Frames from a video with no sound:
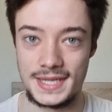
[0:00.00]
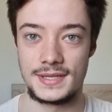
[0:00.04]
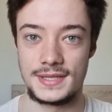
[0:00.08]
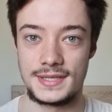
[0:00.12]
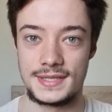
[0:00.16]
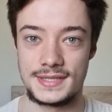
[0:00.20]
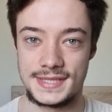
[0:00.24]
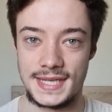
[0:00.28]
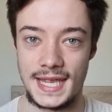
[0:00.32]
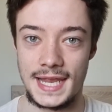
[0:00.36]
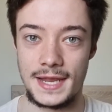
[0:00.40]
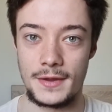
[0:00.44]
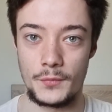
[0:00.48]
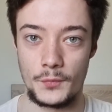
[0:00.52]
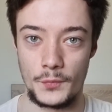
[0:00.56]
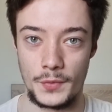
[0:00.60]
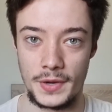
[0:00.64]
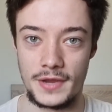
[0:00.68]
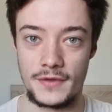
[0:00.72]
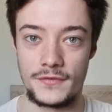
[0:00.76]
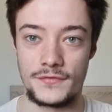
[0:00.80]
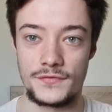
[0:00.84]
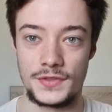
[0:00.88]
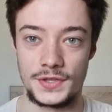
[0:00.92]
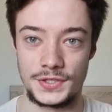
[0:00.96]
Same
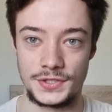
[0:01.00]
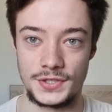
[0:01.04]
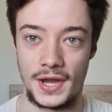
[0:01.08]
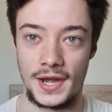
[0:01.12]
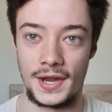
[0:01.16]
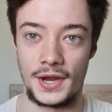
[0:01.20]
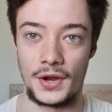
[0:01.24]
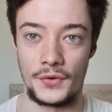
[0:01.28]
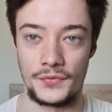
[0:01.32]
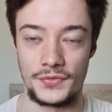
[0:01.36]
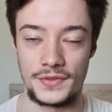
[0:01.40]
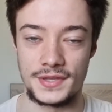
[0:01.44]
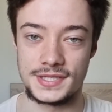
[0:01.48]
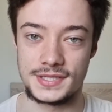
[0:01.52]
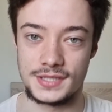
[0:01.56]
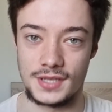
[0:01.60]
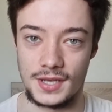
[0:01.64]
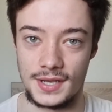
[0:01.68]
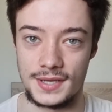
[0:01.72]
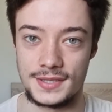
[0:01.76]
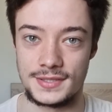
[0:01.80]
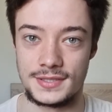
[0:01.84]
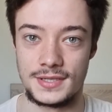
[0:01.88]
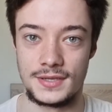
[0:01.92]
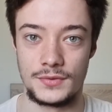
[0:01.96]
with the diet on the
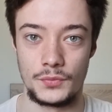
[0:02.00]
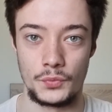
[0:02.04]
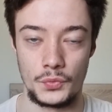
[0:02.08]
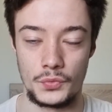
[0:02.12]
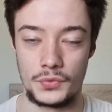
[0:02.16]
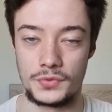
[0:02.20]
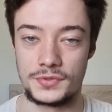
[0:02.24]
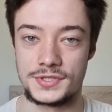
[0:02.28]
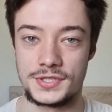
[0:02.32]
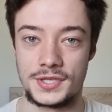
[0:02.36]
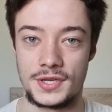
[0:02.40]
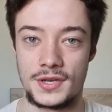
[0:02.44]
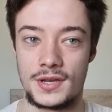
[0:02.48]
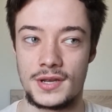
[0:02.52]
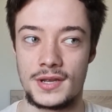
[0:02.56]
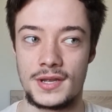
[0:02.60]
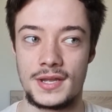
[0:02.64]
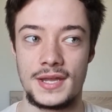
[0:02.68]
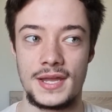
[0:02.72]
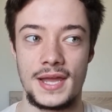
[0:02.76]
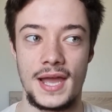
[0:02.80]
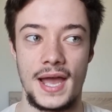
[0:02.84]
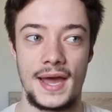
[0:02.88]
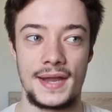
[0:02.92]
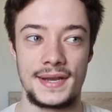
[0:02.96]
side. Water
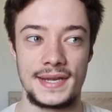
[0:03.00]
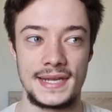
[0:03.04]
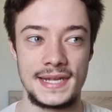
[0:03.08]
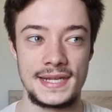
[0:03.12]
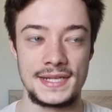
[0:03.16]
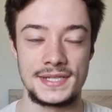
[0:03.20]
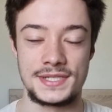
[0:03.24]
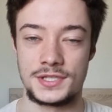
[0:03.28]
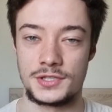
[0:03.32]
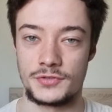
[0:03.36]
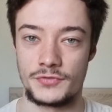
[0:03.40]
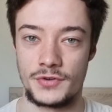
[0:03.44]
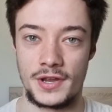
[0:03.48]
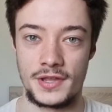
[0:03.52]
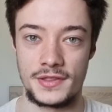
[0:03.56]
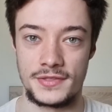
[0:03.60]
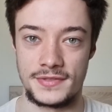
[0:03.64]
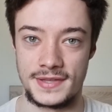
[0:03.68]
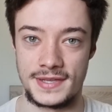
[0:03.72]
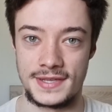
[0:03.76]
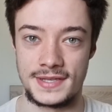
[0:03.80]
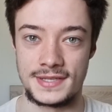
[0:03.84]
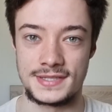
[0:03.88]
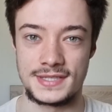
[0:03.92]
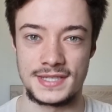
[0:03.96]
and eating the right
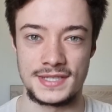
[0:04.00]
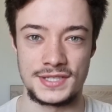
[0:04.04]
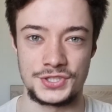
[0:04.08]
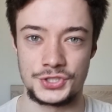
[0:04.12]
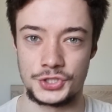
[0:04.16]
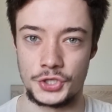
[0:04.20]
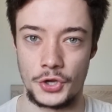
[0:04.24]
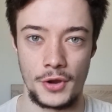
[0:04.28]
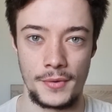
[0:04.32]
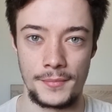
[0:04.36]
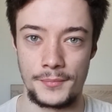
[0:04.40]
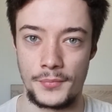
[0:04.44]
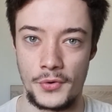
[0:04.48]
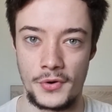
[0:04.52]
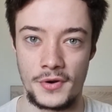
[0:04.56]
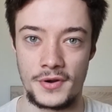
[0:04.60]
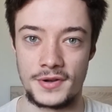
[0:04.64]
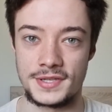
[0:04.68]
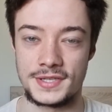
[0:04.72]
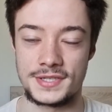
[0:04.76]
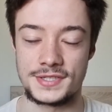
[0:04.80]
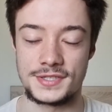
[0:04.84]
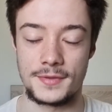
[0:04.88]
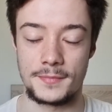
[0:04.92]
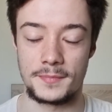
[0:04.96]
things is so important,
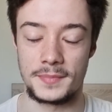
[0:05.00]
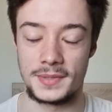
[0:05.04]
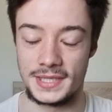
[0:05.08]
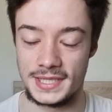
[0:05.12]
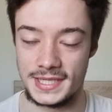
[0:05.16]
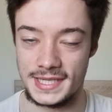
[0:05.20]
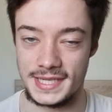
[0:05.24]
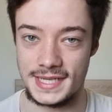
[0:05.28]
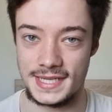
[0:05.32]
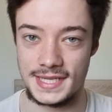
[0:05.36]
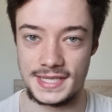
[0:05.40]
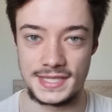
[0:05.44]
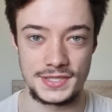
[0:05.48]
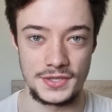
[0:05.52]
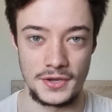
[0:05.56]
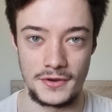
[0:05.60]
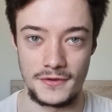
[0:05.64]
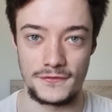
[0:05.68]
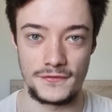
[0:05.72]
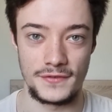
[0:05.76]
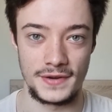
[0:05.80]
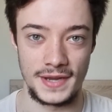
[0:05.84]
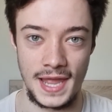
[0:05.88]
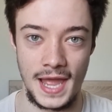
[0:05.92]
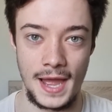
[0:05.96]
so please don't
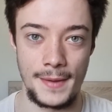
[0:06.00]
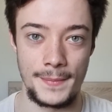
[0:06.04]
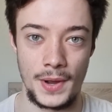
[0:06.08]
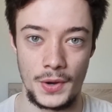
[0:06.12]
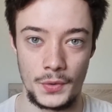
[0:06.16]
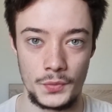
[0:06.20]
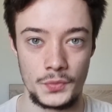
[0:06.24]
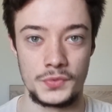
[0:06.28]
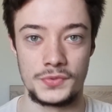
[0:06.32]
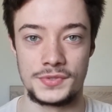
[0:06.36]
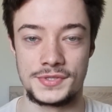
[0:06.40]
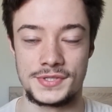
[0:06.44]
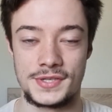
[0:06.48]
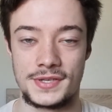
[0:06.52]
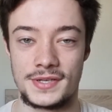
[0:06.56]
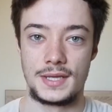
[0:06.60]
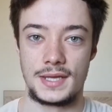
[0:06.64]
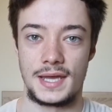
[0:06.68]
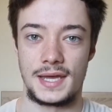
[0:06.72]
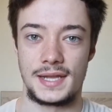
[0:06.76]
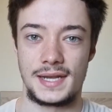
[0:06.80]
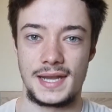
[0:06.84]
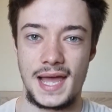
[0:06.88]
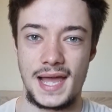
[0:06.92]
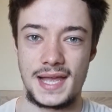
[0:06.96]
forget about water.
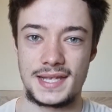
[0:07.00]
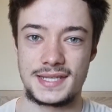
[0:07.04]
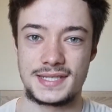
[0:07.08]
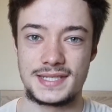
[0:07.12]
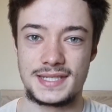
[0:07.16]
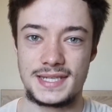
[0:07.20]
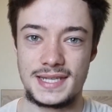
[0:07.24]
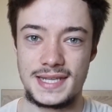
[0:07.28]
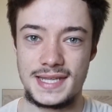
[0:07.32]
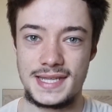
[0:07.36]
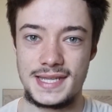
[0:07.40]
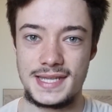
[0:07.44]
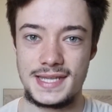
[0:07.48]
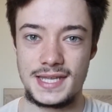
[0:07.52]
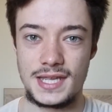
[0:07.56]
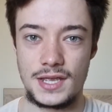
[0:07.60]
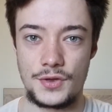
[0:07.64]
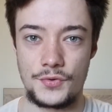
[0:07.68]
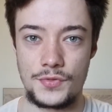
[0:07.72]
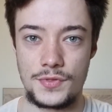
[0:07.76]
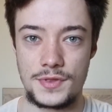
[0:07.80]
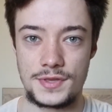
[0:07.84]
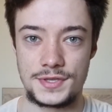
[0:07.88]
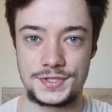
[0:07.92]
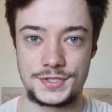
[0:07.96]
And lastly,
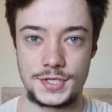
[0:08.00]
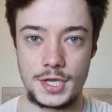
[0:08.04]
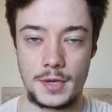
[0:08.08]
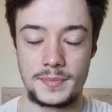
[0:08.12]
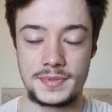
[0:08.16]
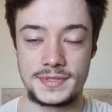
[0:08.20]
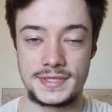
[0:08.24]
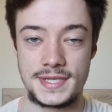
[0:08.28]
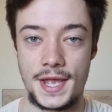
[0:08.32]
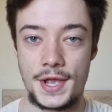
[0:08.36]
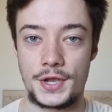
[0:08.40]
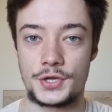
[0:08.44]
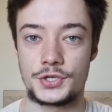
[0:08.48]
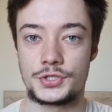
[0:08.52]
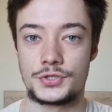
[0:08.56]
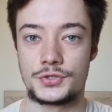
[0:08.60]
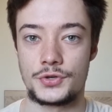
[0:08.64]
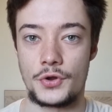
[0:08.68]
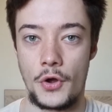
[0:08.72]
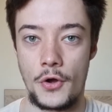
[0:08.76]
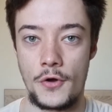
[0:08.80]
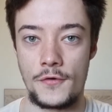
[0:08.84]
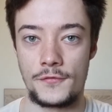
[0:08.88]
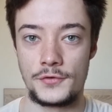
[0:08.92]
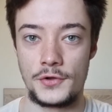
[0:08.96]
on the subsection
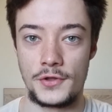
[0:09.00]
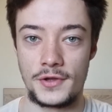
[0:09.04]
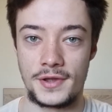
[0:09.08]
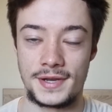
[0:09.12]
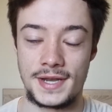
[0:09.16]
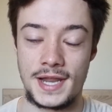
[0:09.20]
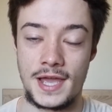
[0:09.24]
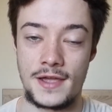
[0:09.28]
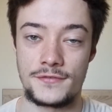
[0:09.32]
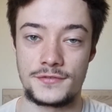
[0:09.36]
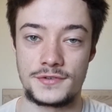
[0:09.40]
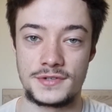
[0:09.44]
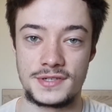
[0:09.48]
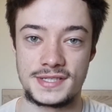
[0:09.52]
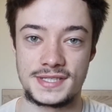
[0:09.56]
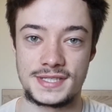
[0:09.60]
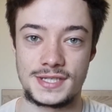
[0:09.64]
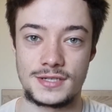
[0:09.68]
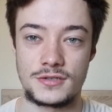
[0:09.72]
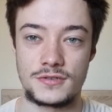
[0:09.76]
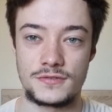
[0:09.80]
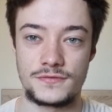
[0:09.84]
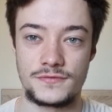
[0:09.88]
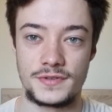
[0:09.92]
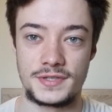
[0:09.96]
of looking after
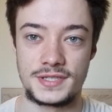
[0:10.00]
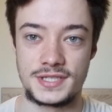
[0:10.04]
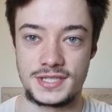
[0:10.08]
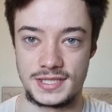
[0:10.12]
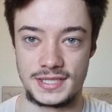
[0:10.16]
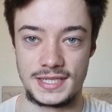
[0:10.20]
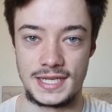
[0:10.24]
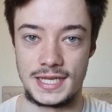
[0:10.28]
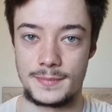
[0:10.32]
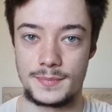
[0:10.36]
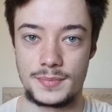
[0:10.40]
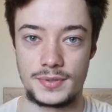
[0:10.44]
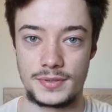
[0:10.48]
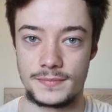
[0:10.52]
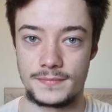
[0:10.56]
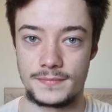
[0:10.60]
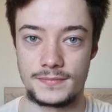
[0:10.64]
yourself, sleep.